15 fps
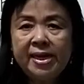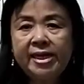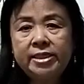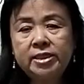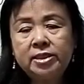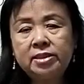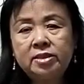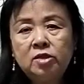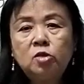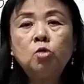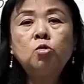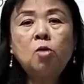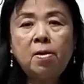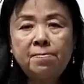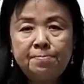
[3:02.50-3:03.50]
minutes
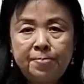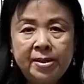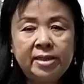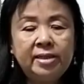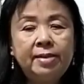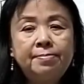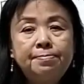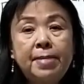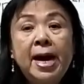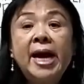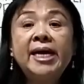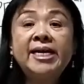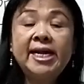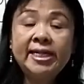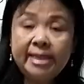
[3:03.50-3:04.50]
to complete
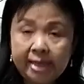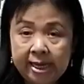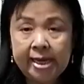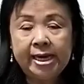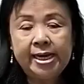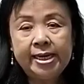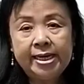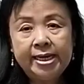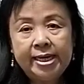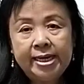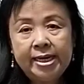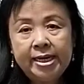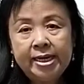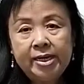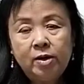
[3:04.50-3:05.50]
bahagian A,
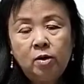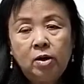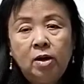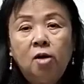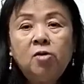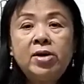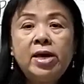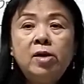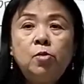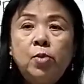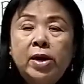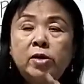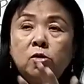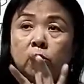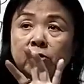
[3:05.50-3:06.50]
okay,
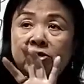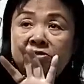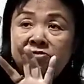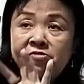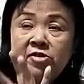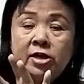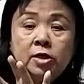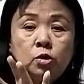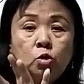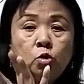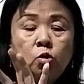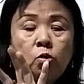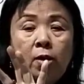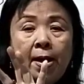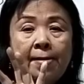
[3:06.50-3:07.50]
where you refer
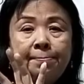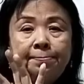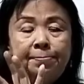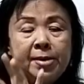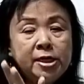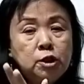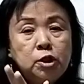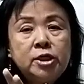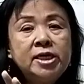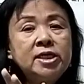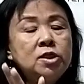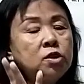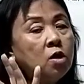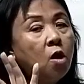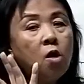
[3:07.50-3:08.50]
to
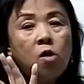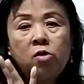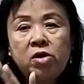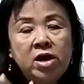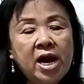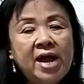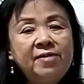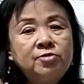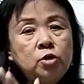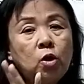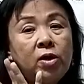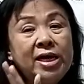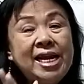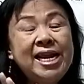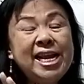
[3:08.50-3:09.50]
pictures or
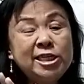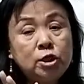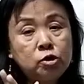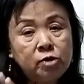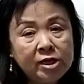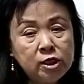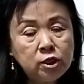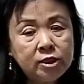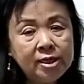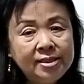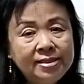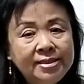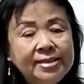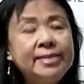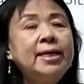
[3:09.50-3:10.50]
graphs or
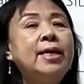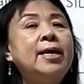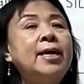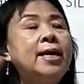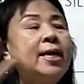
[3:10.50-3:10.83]
illustrations,